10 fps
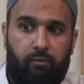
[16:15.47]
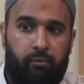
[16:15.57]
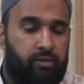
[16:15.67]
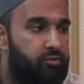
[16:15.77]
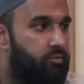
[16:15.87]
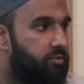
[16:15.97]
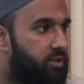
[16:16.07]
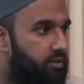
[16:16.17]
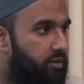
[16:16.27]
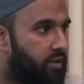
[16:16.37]
Mansoob.
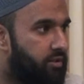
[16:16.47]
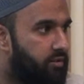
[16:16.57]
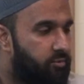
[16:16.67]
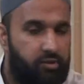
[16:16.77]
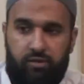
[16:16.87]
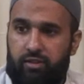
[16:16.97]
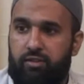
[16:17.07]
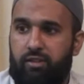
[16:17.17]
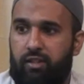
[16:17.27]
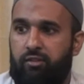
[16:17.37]
I think one of the
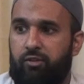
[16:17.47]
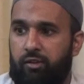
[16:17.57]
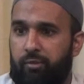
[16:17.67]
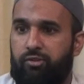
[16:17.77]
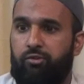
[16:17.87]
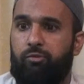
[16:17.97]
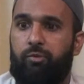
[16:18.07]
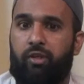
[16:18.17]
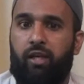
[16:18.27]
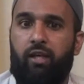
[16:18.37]
sisters said it too.
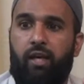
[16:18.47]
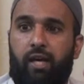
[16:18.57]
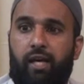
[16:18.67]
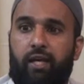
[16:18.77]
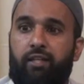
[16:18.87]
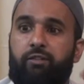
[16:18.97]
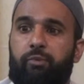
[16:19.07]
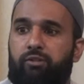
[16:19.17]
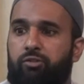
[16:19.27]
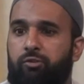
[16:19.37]
Mansoob, okay? It is
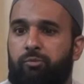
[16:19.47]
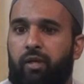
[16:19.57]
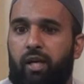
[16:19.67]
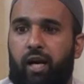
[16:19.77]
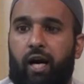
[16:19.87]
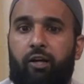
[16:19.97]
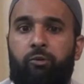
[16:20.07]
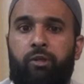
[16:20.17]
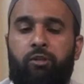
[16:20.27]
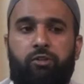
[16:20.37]
mansoob. How
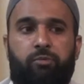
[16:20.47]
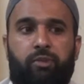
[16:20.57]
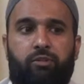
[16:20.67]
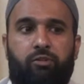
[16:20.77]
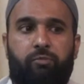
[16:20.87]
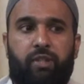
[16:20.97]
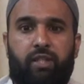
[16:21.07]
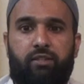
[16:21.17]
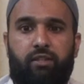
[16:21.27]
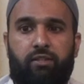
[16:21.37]
do we know it's mansoob?
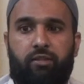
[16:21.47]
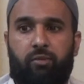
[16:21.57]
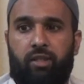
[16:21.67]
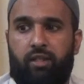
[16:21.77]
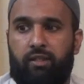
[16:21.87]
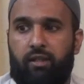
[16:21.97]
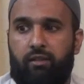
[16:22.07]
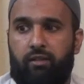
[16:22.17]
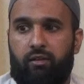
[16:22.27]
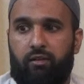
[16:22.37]
Because there's a what at the
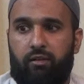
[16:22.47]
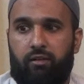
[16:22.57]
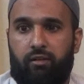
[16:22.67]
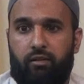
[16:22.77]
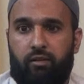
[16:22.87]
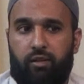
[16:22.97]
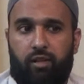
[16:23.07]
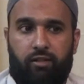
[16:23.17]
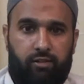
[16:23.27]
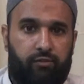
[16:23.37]
end?
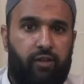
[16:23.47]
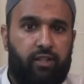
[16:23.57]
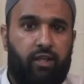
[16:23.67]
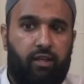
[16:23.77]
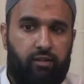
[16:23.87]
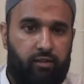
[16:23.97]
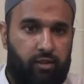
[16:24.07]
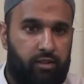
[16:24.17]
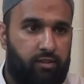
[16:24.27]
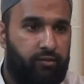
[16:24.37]
There's a fatha,
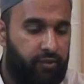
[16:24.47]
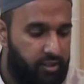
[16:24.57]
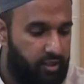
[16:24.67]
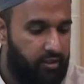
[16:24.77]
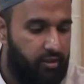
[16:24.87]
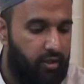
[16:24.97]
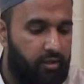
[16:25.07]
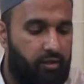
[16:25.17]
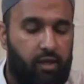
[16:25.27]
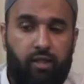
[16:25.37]
okay? There's a fatha at the
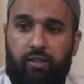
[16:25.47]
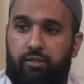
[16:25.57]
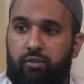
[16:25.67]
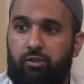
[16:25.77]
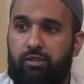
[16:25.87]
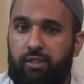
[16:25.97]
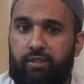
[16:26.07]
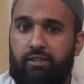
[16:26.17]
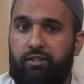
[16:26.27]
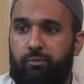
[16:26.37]
end which shows that
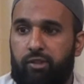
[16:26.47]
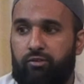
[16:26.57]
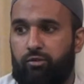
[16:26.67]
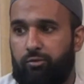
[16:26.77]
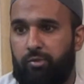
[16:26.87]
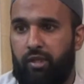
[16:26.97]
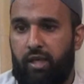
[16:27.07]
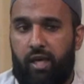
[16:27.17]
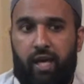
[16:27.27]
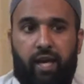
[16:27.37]
this is mansoob.
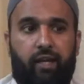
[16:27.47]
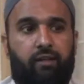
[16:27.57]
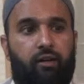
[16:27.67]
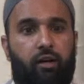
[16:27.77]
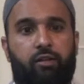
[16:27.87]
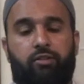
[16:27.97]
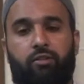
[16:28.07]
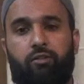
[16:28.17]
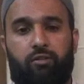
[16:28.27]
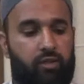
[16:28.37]
And
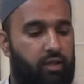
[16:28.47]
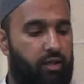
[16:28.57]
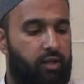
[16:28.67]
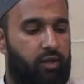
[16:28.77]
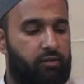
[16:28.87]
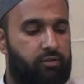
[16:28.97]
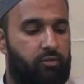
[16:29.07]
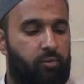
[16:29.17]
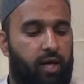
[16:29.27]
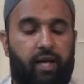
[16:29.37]
also
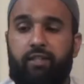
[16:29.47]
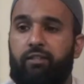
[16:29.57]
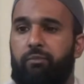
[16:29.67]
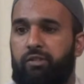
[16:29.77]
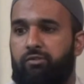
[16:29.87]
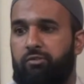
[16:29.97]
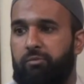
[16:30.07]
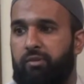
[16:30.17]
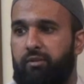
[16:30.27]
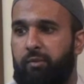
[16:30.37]
why is it mansoob?
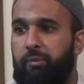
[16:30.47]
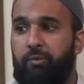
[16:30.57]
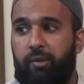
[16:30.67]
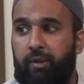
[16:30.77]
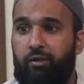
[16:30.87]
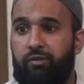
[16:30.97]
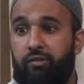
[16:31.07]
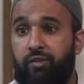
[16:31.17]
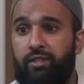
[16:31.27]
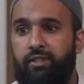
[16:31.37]
Remember we went over the
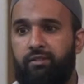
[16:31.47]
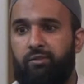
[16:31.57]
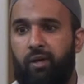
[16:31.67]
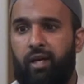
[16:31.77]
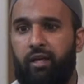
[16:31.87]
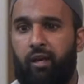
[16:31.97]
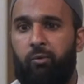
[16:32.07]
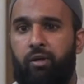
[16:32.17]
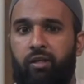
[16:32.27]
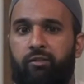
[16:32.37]
reasons why a
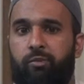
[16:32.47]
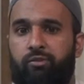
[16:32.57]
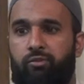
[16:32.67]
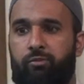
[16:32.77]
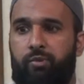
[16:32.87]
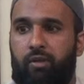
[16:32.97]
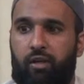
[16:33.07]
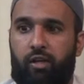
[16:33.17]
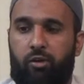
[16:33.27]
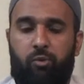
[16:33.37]
word is mansoob?
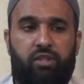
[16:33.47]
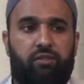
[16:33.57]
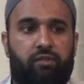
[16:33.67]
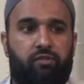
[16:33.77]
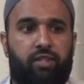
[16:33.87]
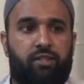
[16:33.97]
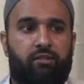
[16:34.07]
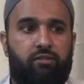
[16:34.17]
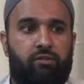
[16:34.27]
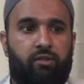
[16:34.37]
Which of the
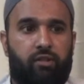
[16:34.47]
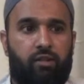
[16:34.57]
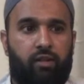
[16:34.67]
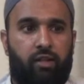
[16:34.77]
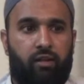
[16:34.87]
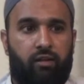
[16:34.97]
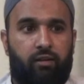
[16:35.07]
reasons here?